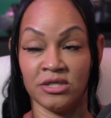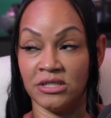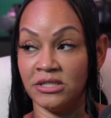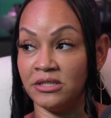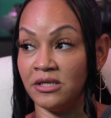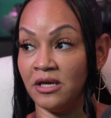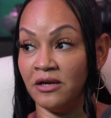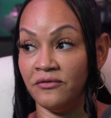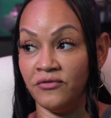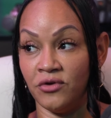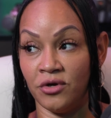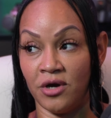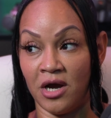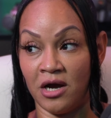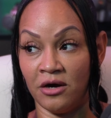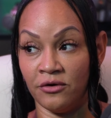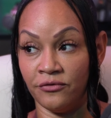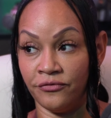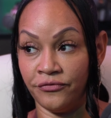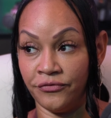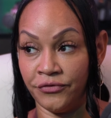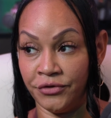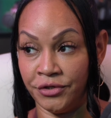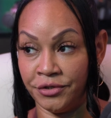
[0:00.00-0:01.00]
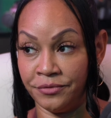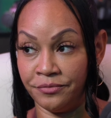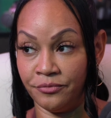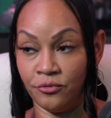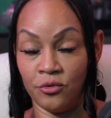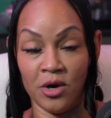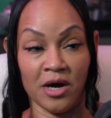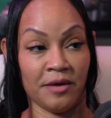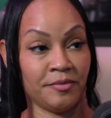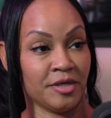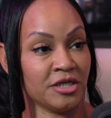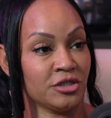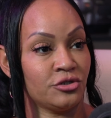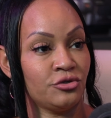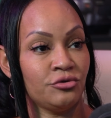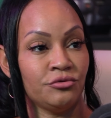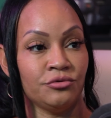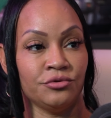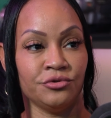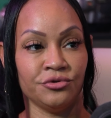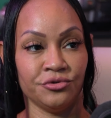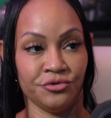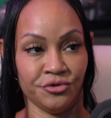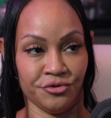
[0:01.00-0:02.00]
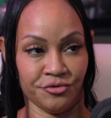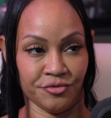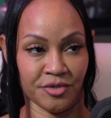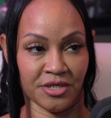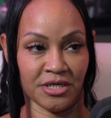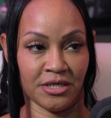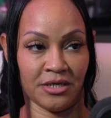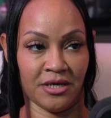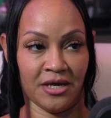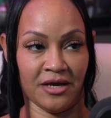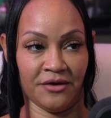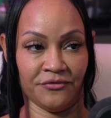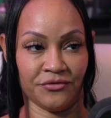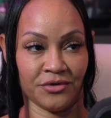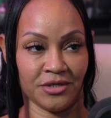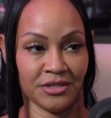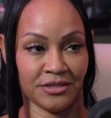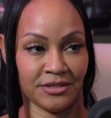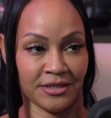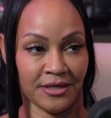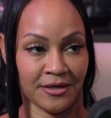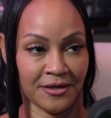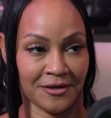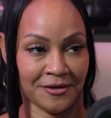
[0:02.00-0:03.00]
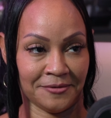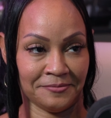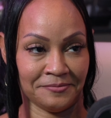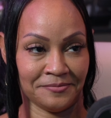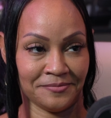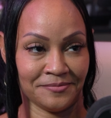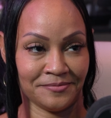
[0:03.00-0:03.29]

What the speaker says: could save your outfit. Why? Because you knew you were gonna have a good time.